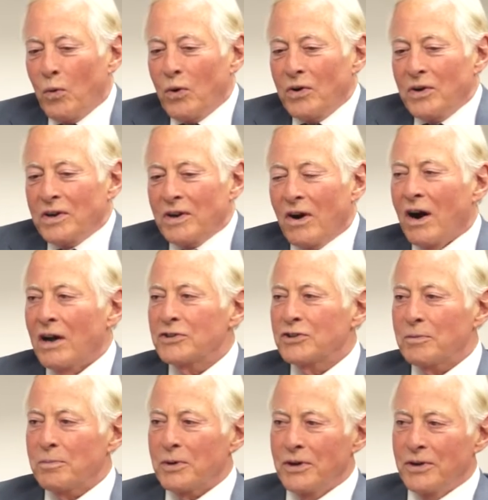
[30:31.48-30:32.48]
word
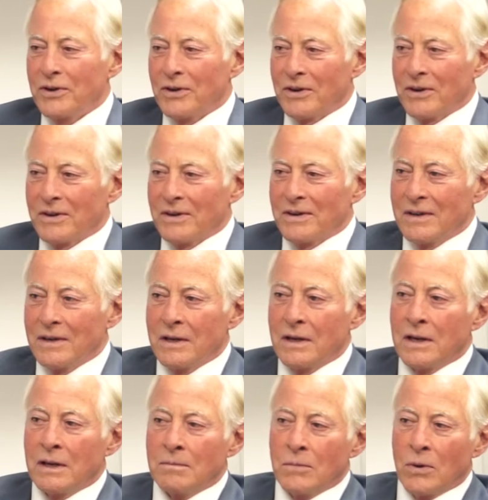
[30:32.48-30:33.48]
entrepreneur,
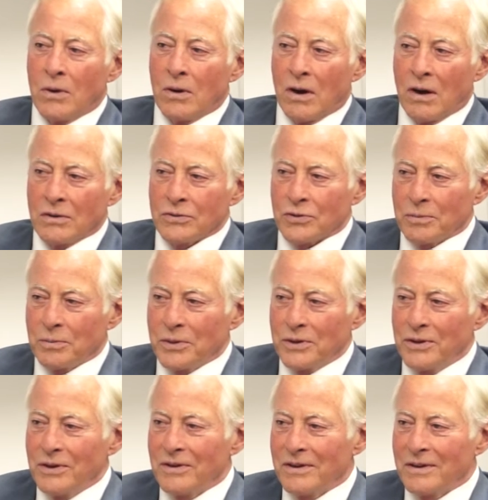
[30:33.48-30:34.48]
le mot
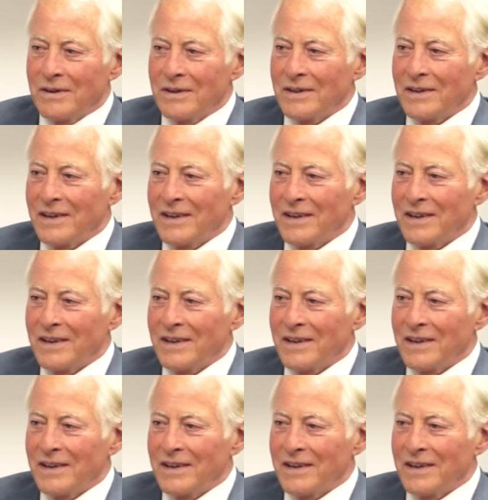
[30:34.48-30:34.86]
entrepreneur